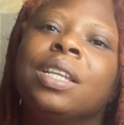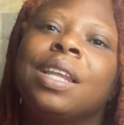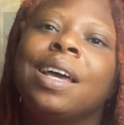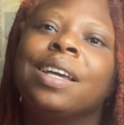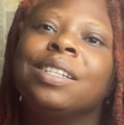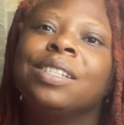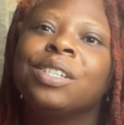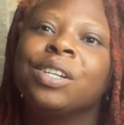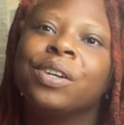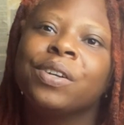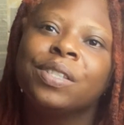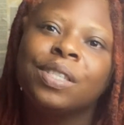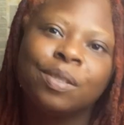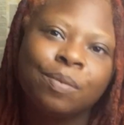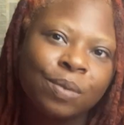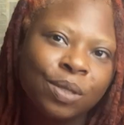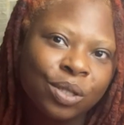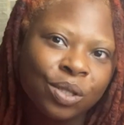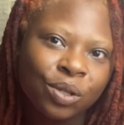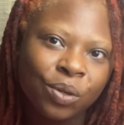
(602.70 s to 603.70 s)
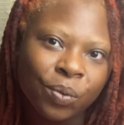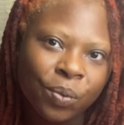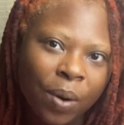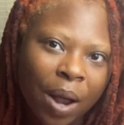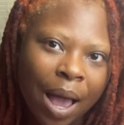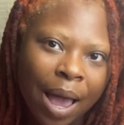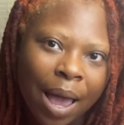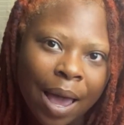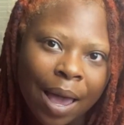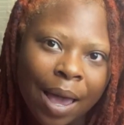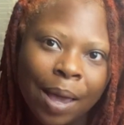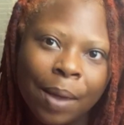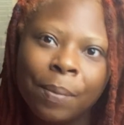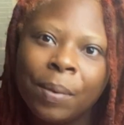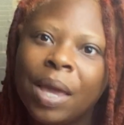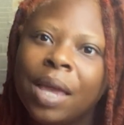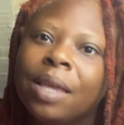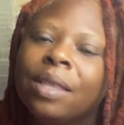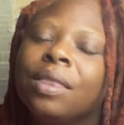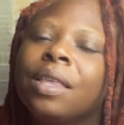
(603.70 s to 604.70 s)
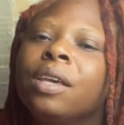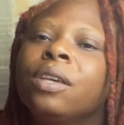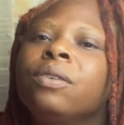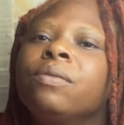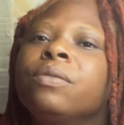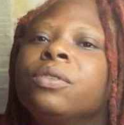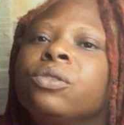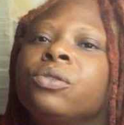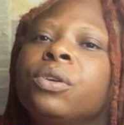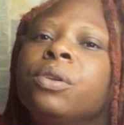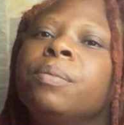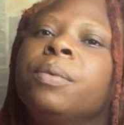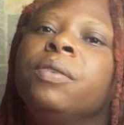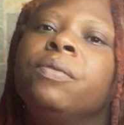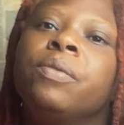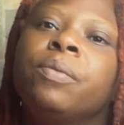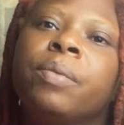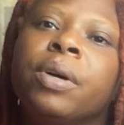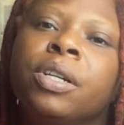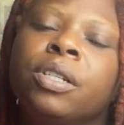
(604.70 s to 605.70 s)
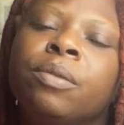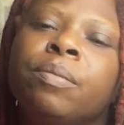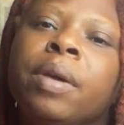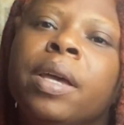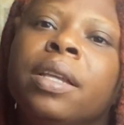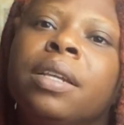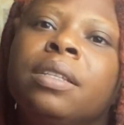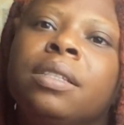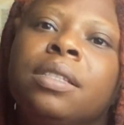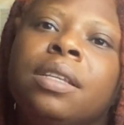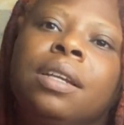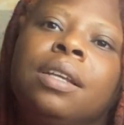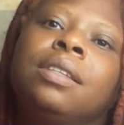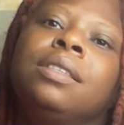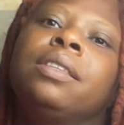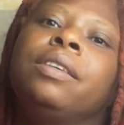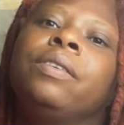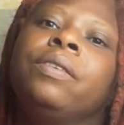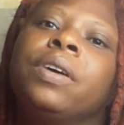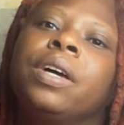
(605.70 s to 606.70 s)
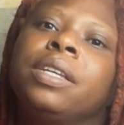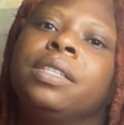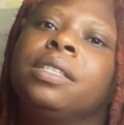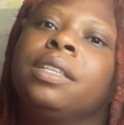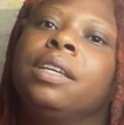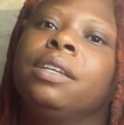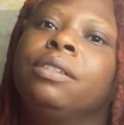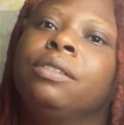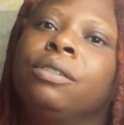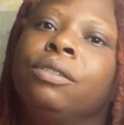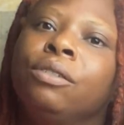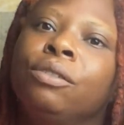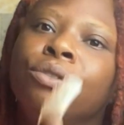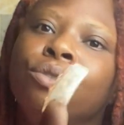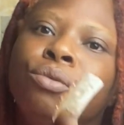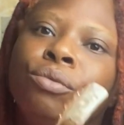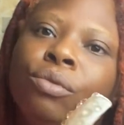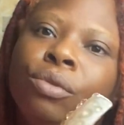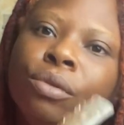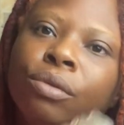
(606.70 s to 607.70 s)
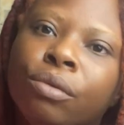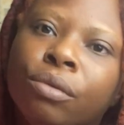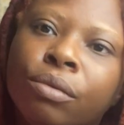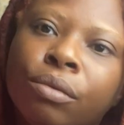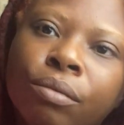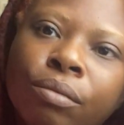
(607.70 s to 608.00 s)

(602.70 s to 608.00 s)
like, share, and subscribe. Thank you for joining me for March Madness, and I'll see you guys later. Deuces.